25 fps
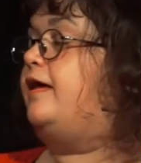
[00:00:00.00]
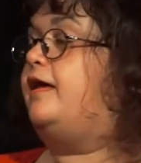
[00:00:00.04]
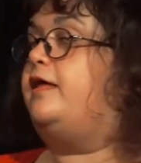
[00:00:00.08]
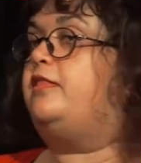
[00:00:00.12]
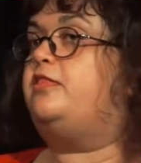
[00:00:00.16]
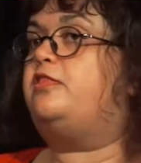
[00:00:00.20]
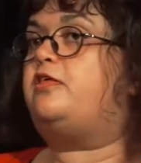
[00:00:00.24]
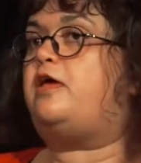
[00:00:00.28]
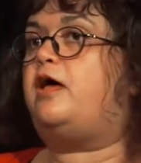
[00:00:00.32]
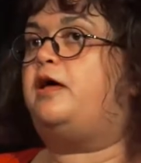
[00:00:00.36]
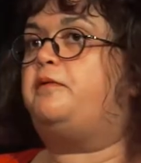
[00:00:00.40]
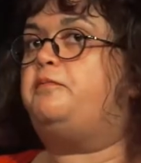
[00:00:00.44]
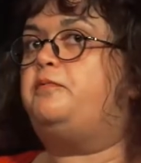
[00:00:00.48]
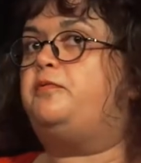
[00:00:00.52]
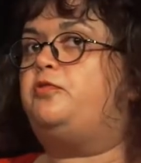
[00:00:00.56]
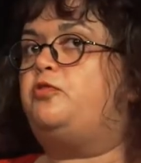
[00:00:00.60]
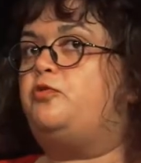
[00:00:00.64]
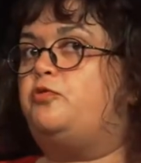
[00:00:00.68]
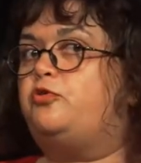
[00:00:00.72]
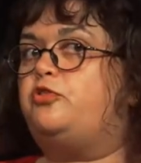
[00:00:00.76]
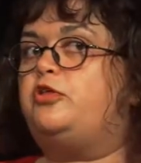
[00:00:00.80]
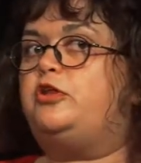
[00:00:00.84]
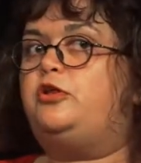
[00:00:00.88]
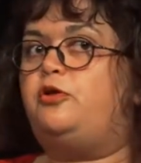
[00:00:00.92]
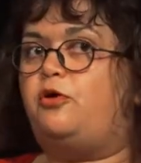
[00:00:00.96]
And I
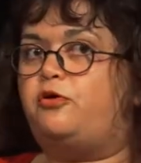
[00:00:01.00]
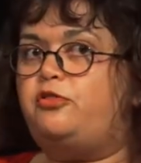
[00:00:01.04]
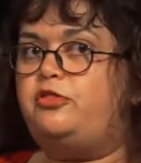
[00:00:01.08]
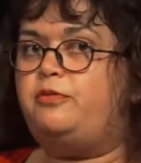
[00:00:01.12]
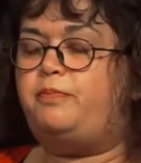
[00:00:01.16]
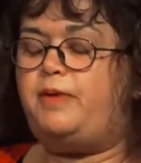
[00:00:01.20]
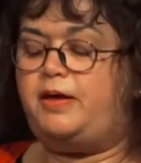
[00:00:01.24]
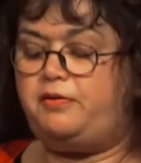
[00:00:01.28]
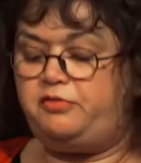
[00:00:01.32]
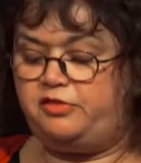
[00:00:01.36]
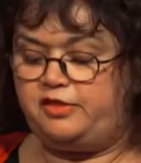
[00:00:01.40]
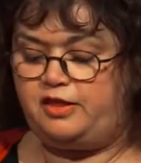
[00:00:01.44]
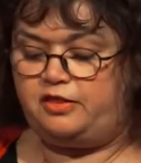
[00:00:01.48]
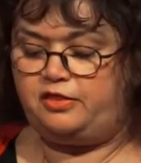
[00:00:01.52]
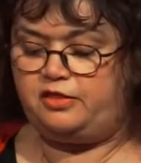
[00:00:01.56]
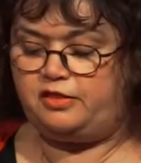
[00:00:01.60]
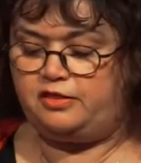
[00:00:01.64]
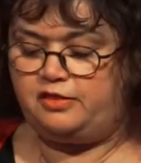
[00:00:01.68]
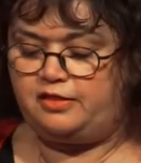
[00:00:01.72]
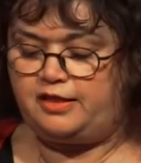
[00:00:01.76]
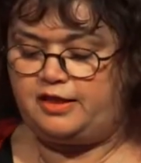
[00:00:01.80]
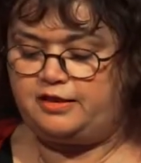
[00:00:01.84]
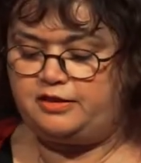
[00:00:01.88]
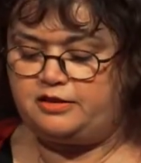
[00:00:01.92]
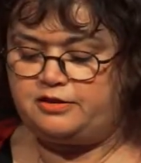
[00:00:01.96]
thought a lot about Sense
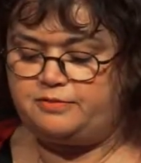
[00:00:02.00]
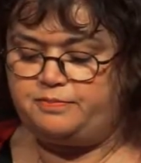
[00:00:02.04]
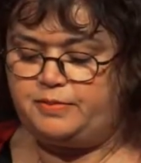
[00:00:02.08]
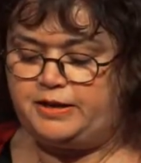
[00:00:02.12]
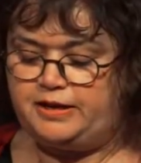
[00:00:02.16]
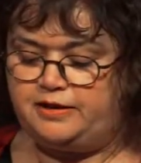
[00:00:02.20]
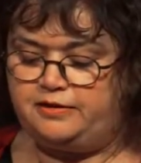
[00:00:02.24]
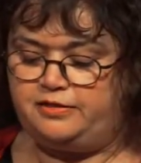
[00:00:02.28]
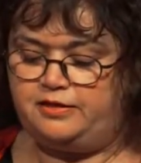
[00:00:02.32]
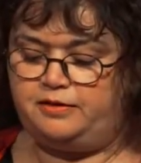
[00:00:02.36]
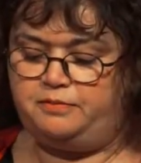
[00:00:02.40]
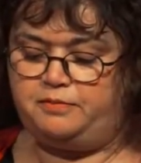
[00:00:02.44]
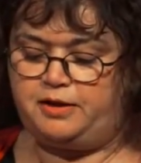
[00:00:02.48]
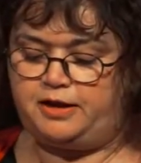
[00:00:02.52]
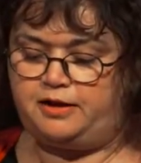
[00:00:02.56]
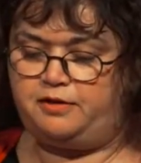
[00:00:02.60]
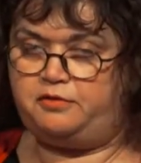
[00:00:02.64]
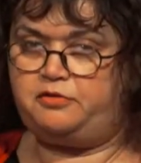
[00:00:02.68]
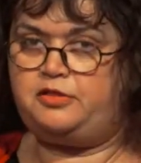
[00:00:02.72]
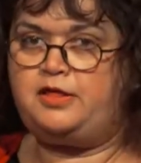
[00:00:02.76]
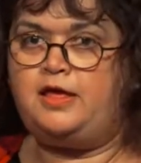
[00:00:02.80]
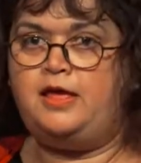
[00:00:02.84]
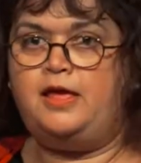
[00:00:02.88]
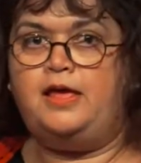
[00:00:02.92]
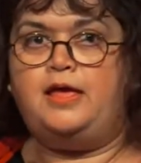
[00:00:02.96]
and Sensibility when I
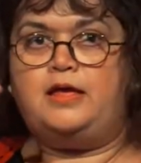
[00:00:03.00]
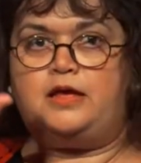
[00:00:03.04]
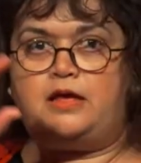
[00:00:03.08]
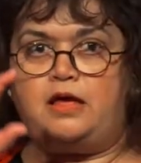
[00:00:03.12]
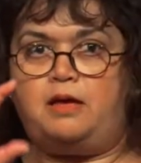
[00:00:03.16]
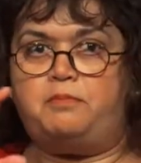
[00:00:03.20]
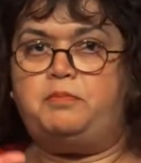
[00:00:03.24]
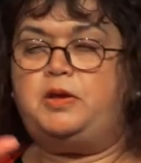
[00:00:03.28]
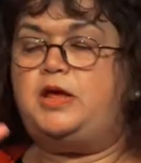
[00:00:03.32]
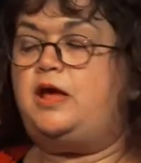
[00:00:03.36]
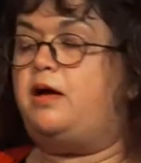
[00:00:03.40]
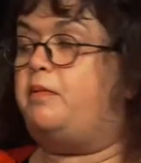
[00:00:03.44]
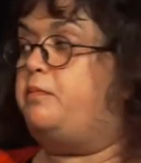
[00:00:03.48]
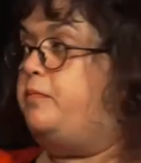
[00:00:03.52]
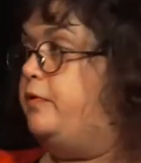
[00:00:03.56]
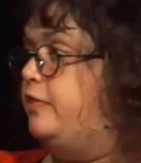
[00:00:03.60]
was coming up